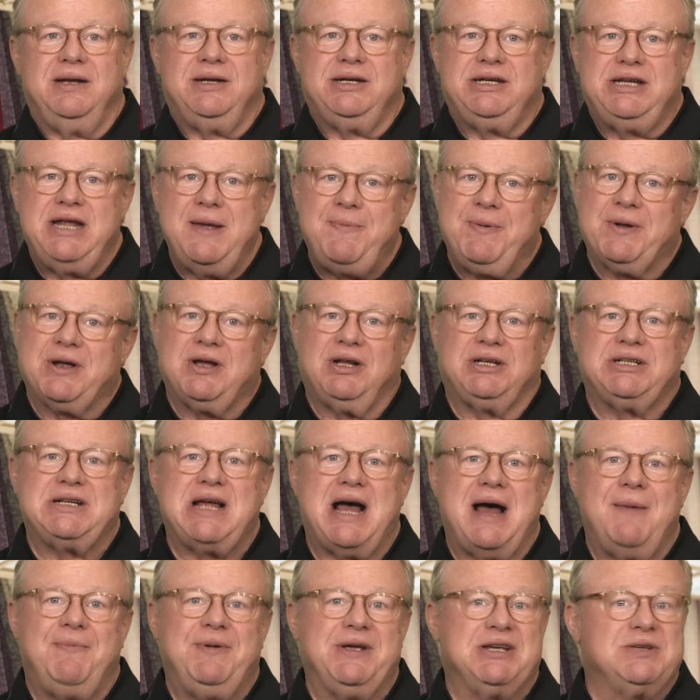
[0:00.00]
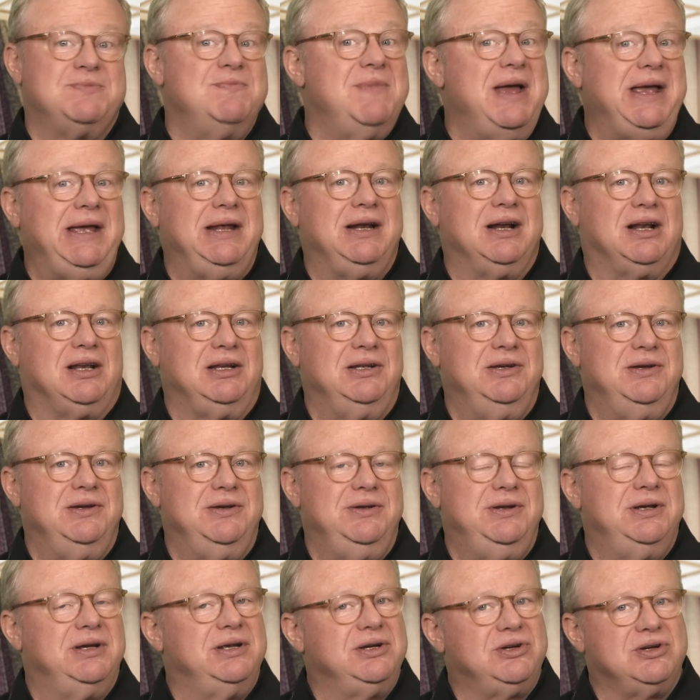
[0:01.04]
Typical topics may
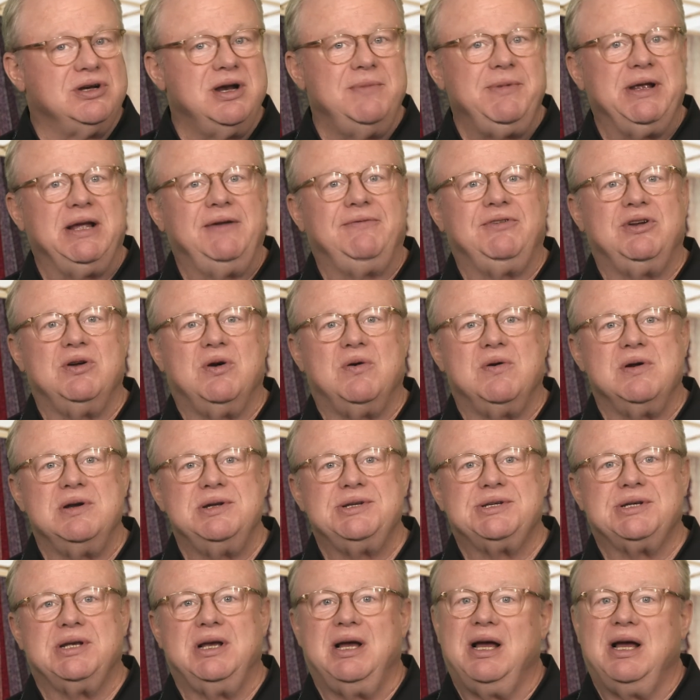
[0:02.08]
include trimming of doors,